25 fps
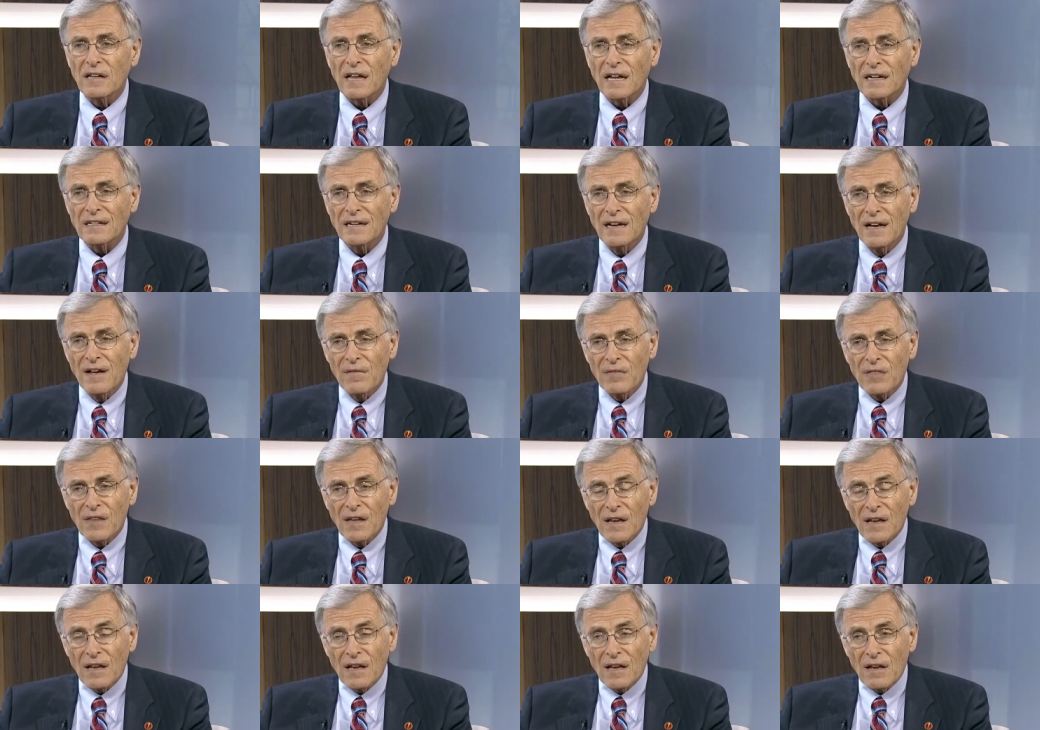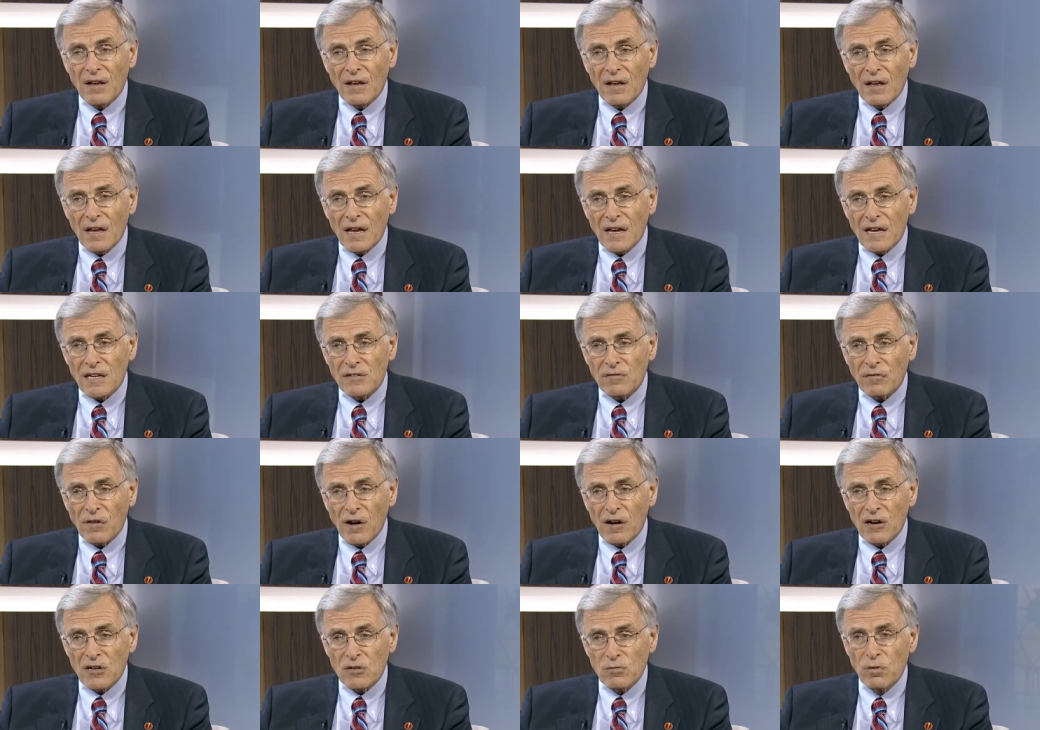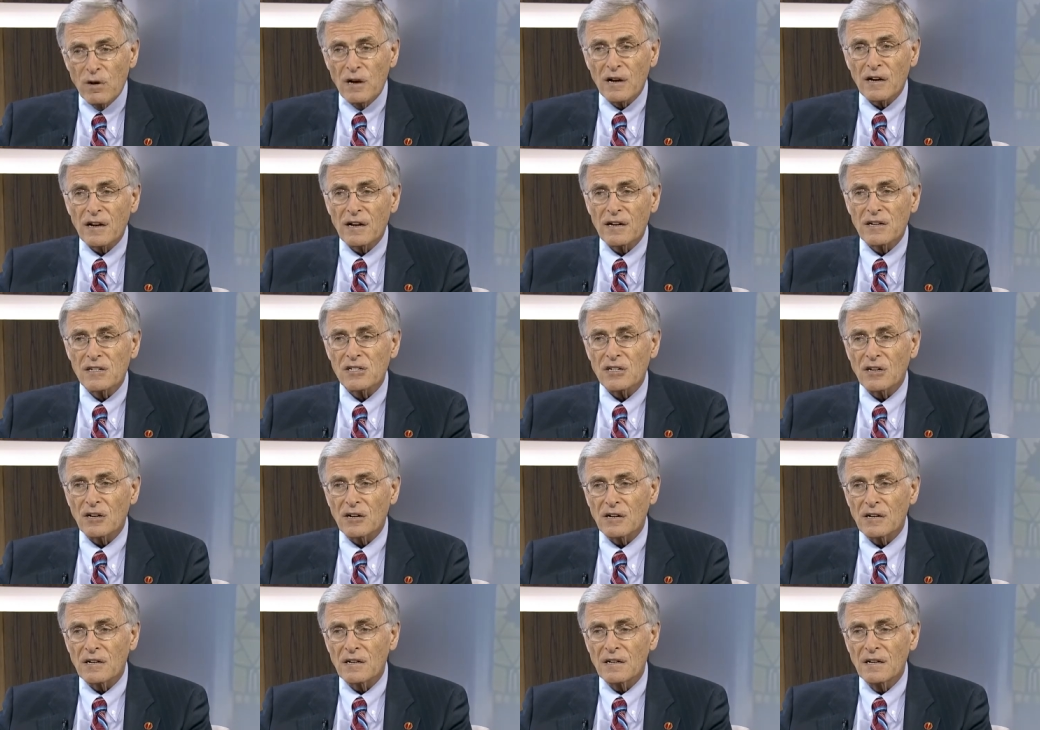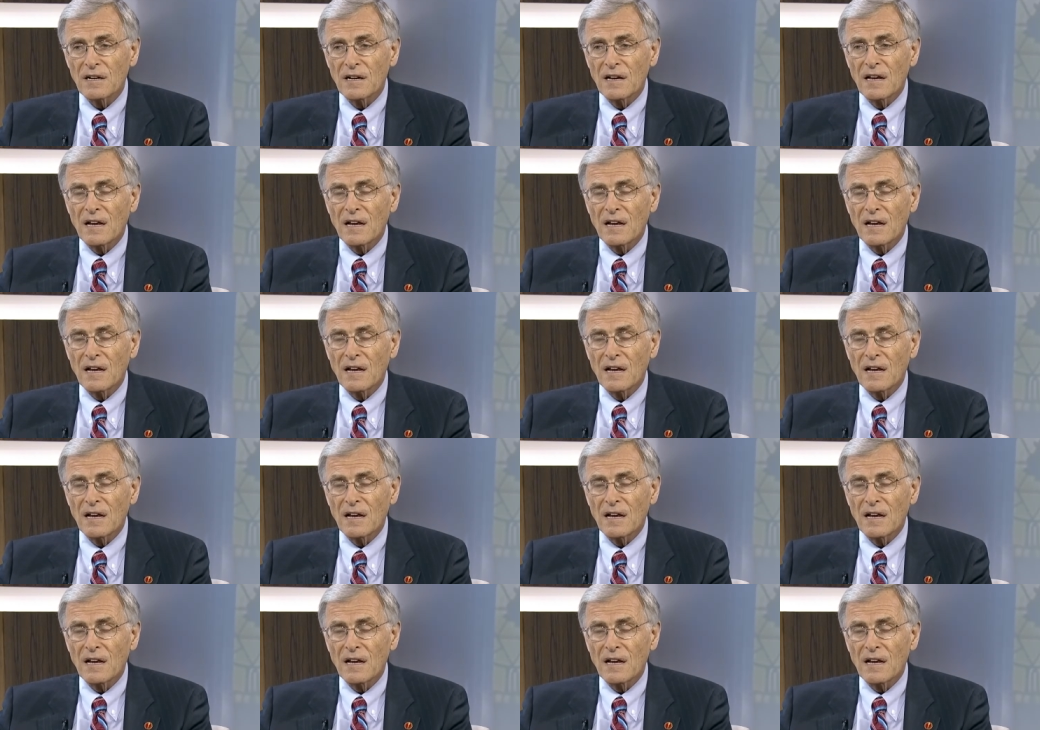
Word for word: that as far as we're concerned,